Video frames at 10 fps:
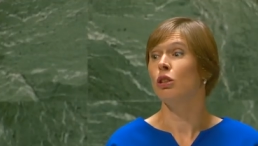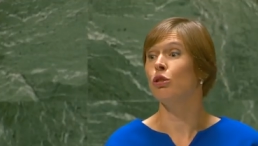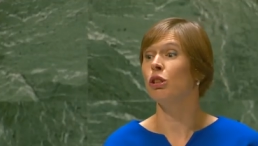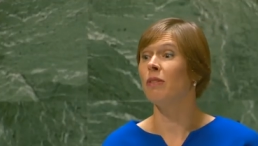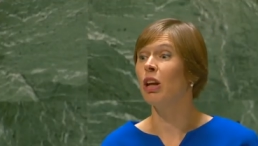
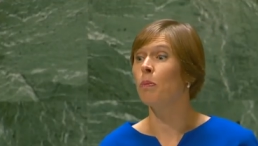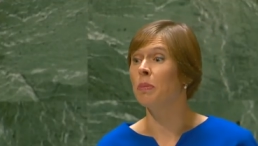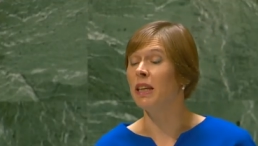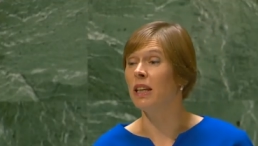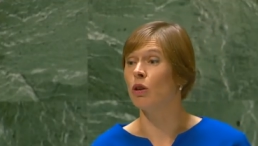to develop
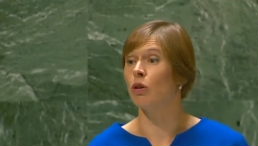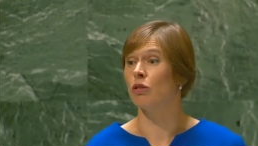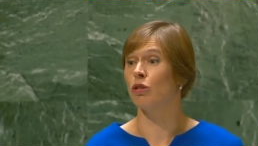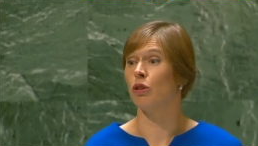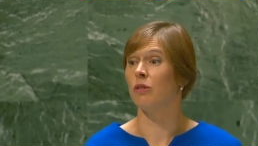
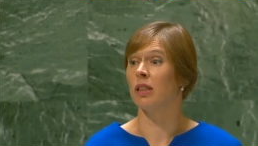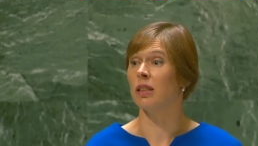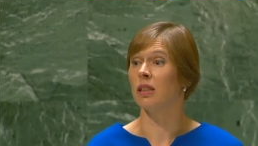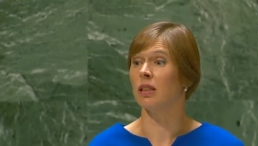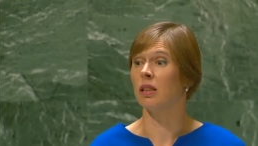e-court
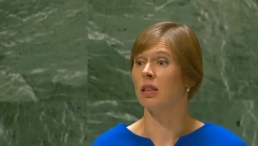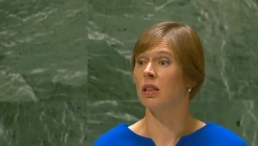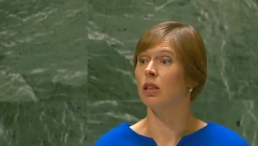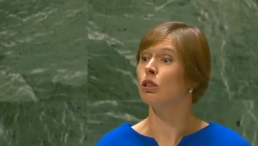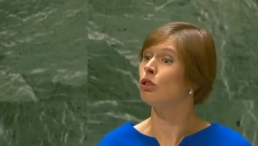services
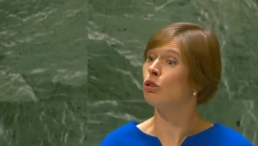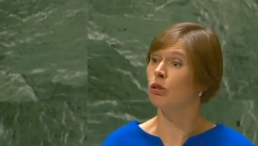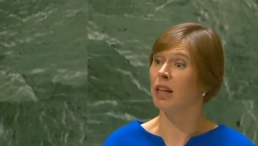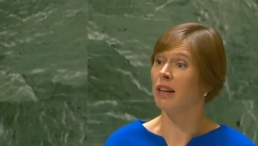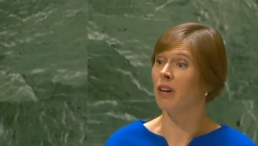to
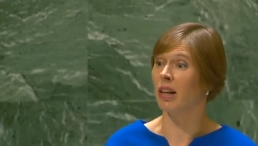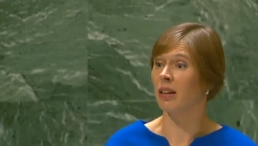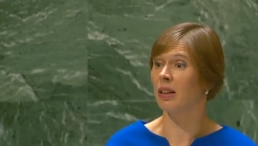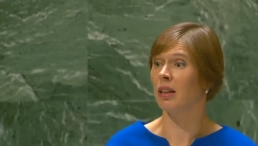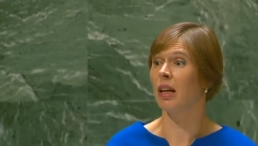deliver
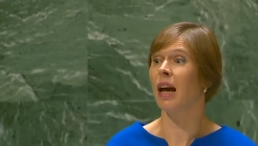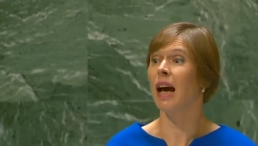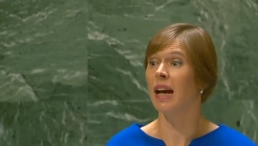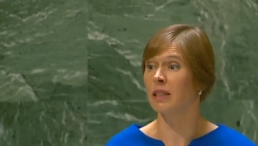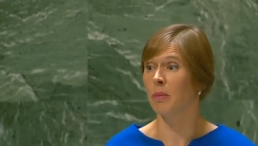
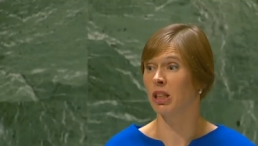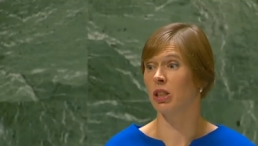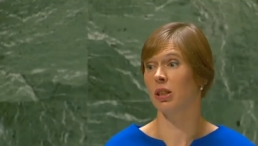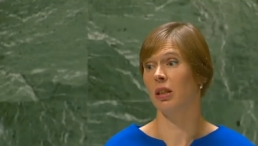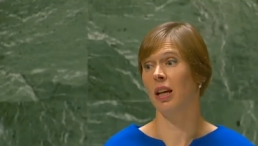as
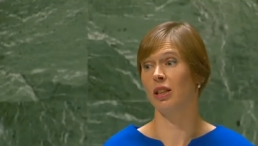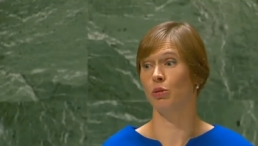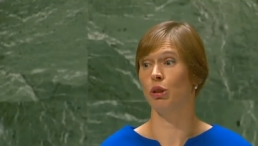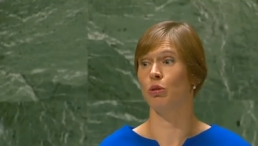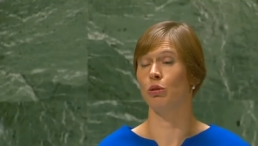much as
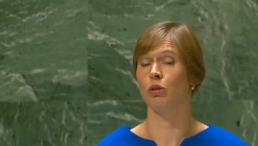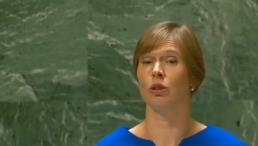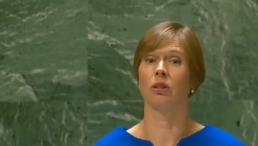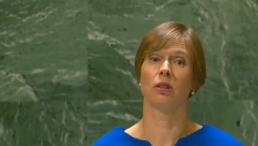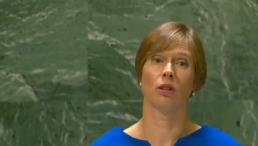we could,
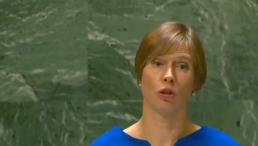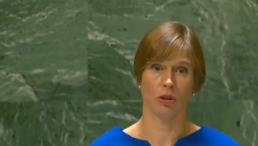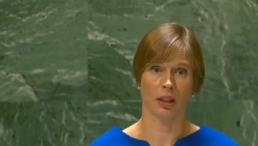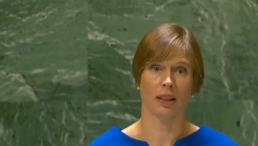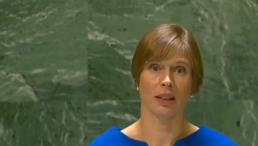
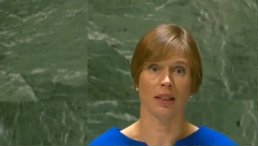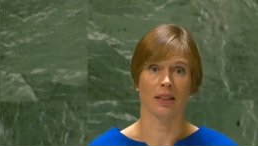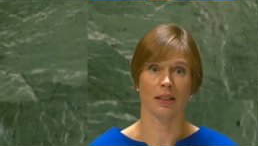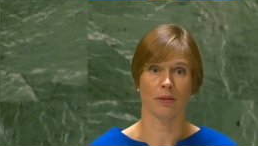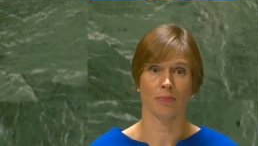
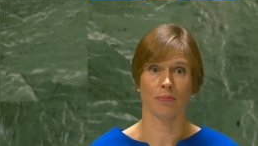contactless.